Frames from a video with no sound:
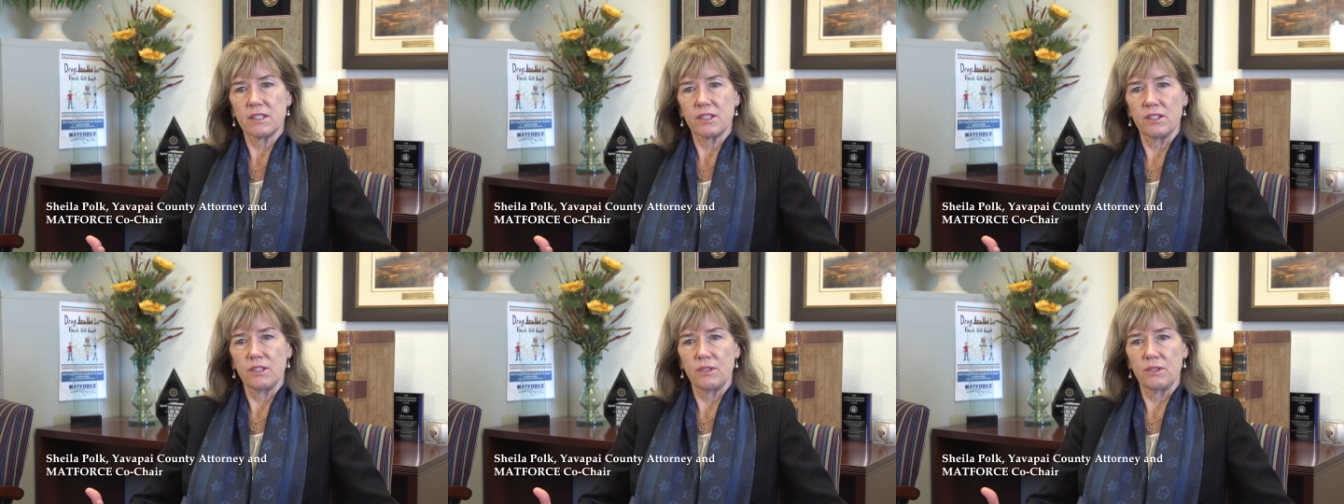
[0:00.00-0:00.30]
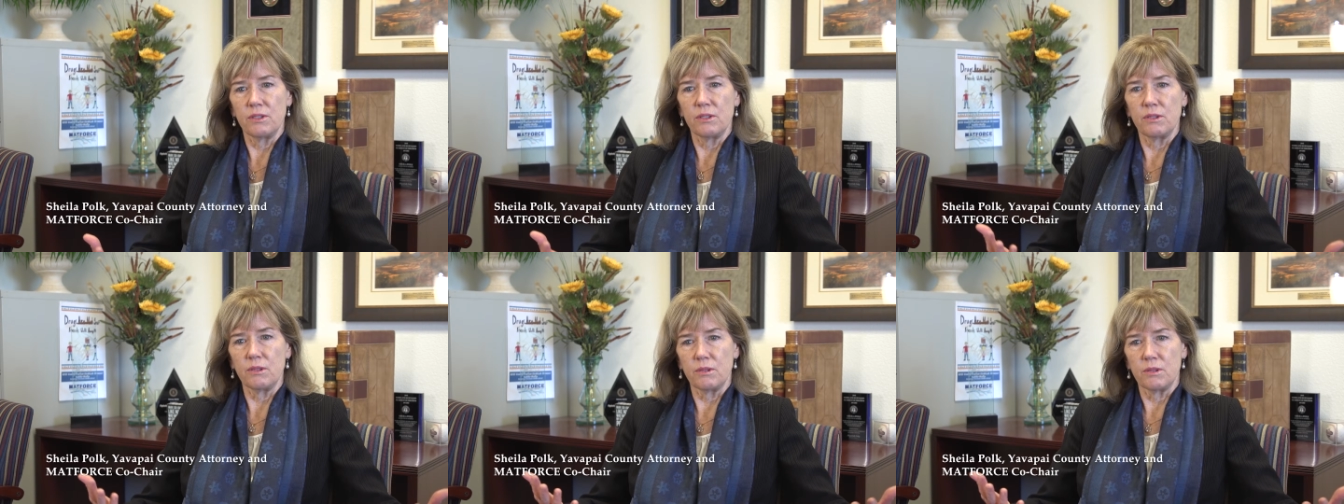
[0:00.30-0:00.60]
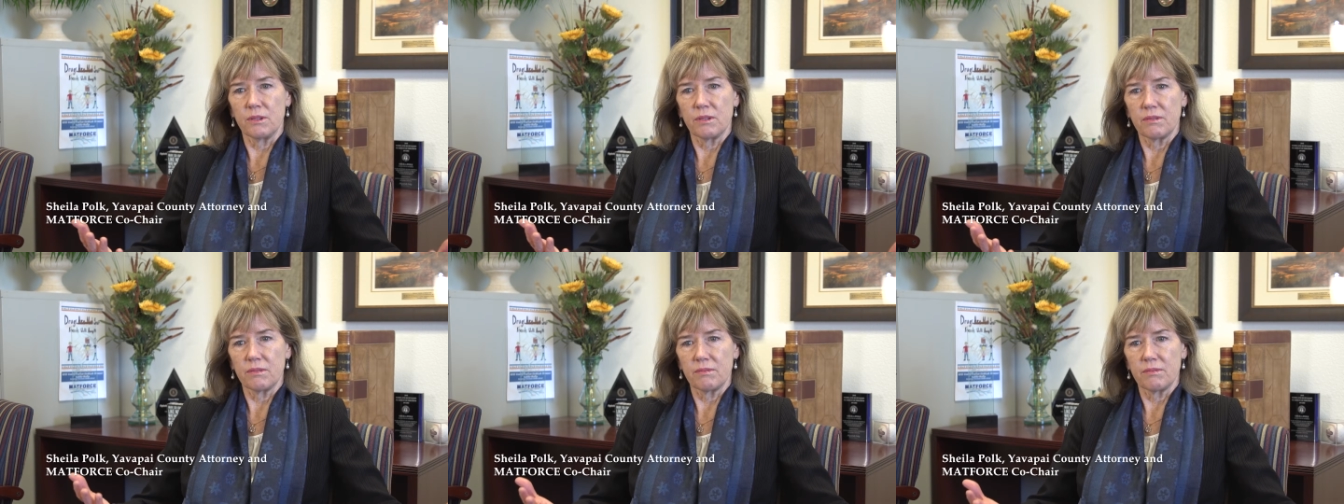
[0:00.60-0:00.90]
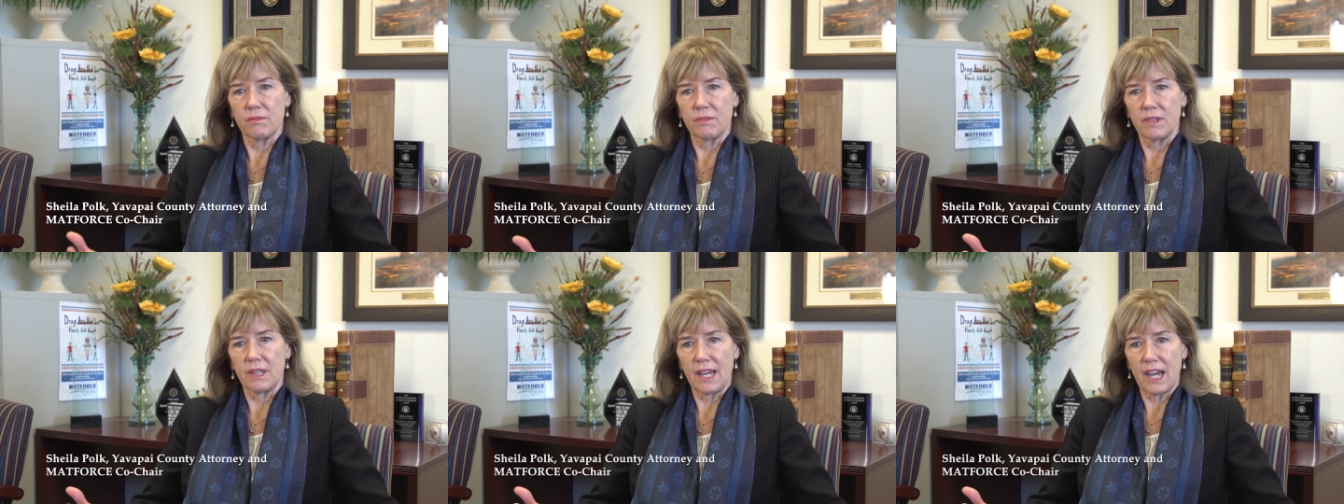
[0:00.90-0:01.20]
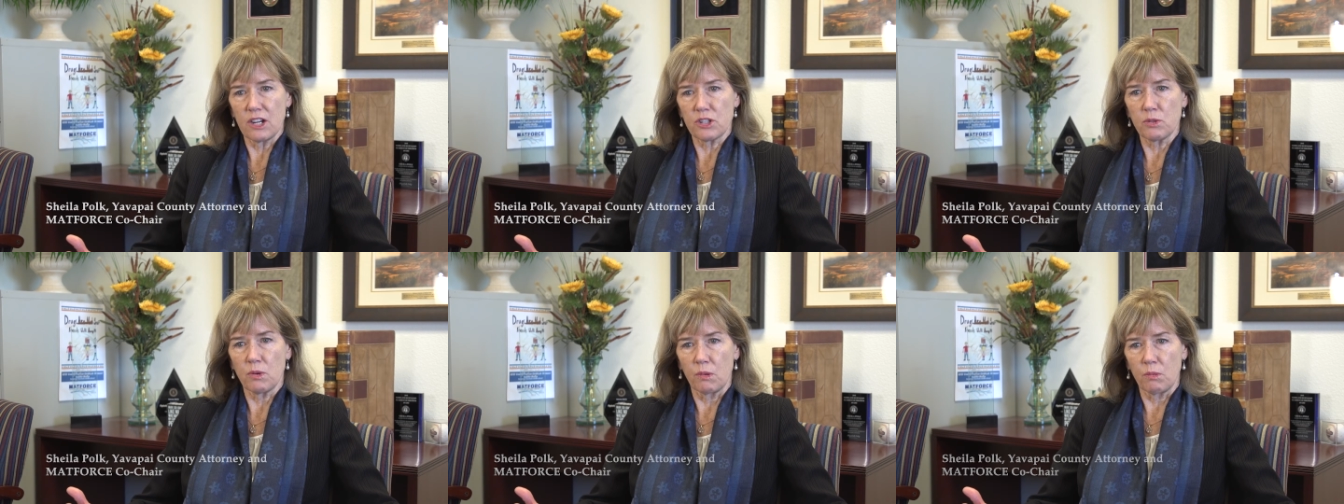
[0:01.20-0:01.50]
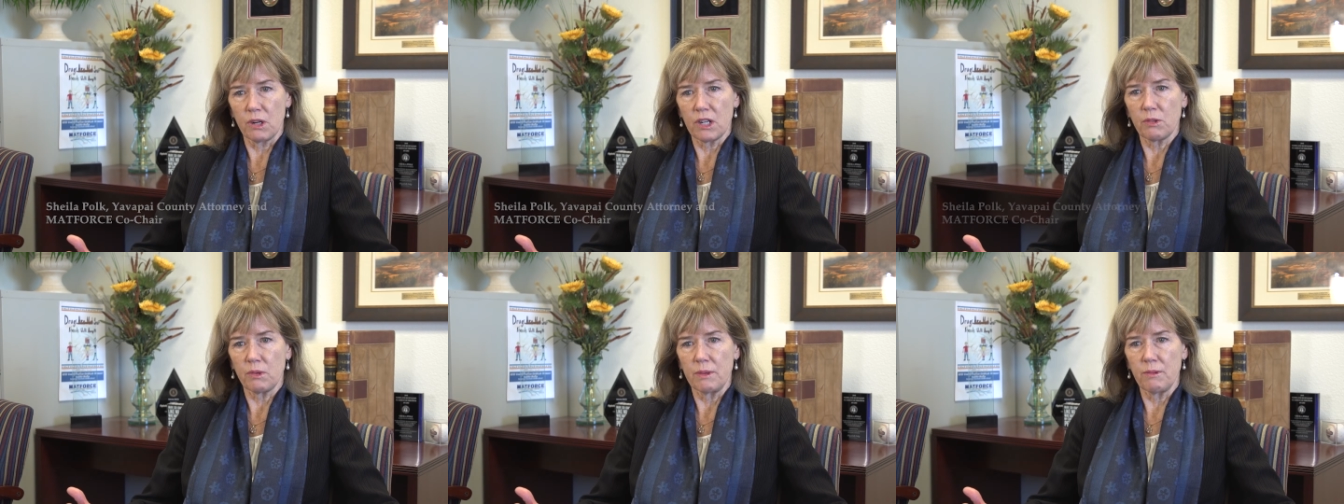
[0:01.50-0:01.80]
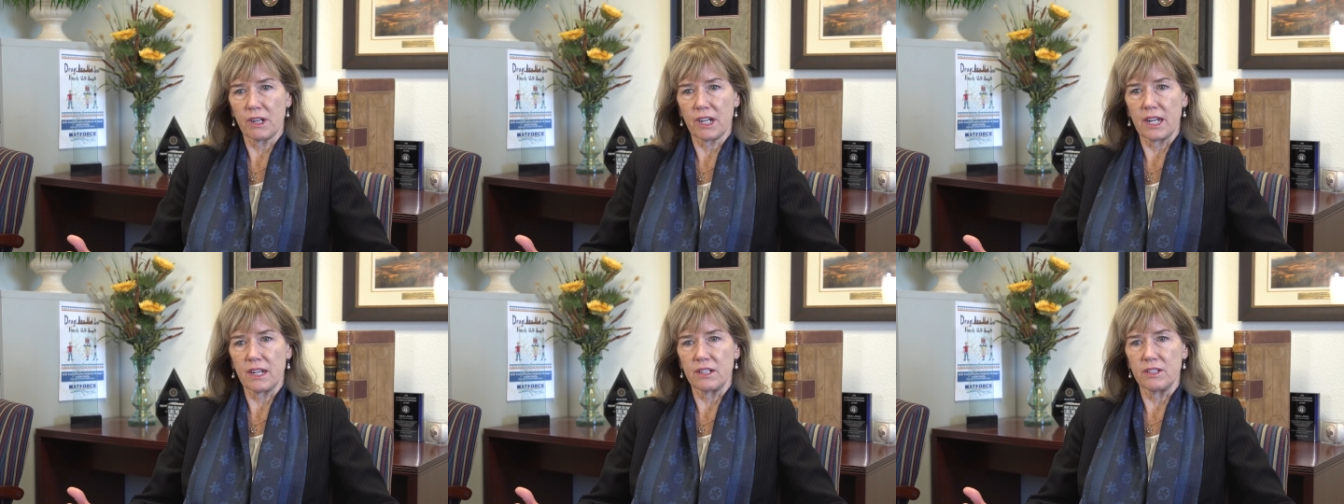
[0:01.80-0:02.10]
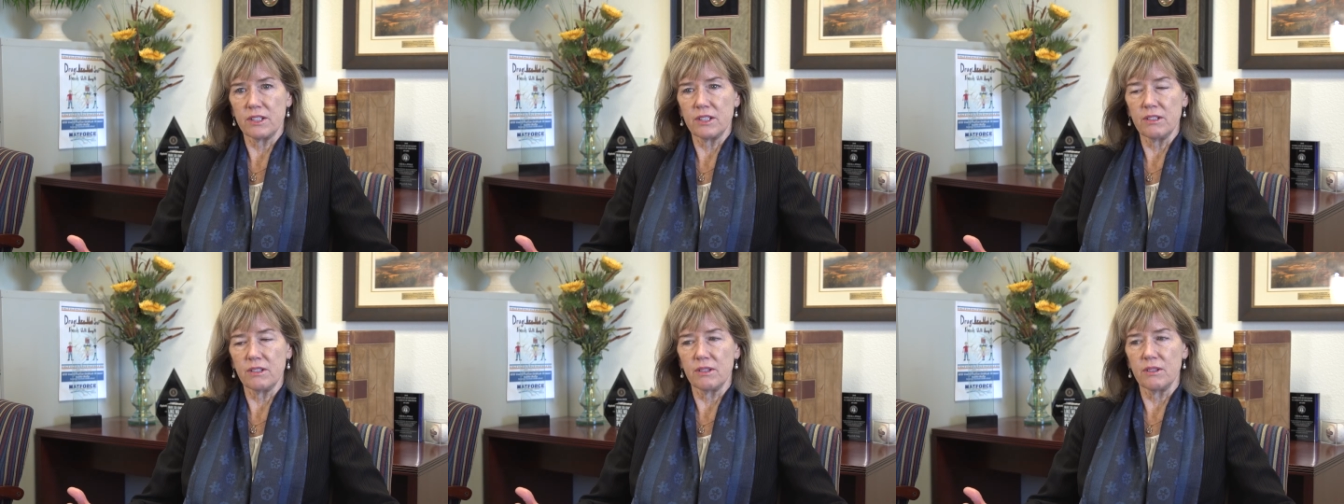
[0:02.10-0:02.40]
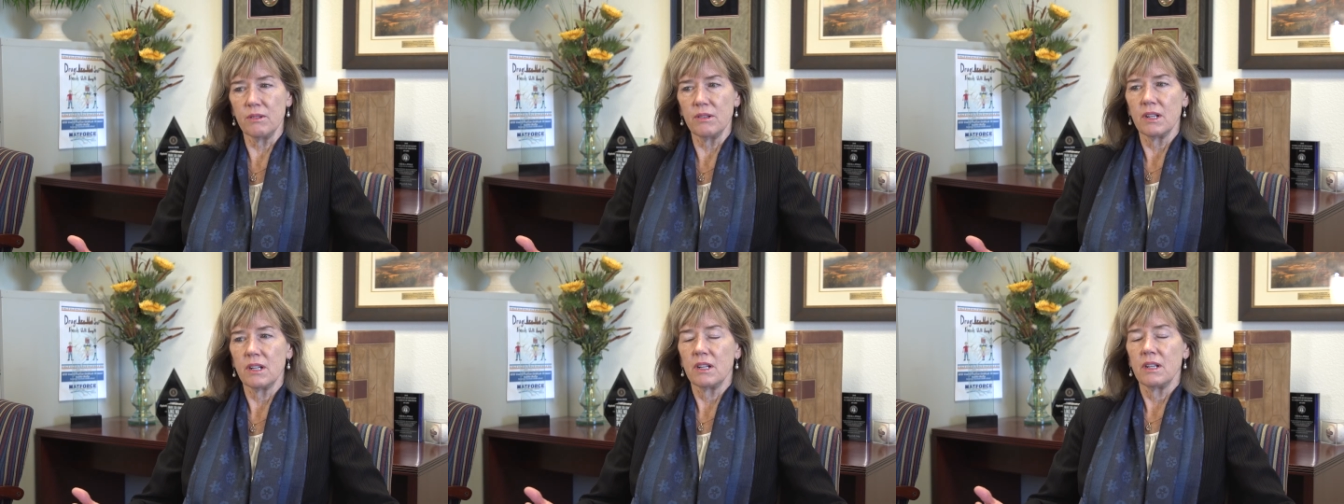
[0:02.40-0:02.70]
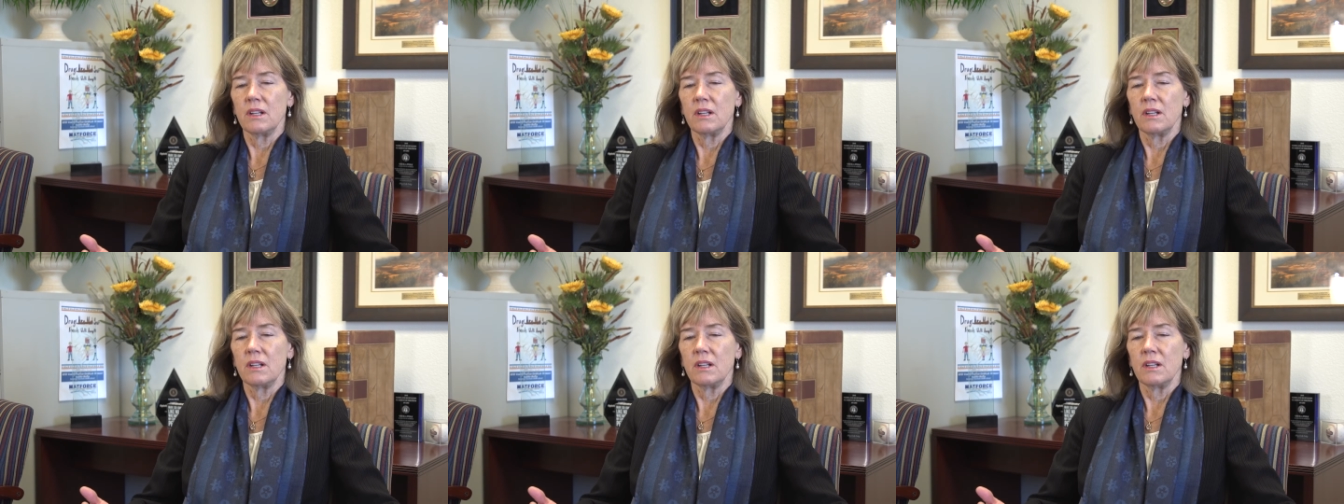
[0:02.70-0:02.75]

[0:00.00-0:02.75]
to the actual work we were going to do,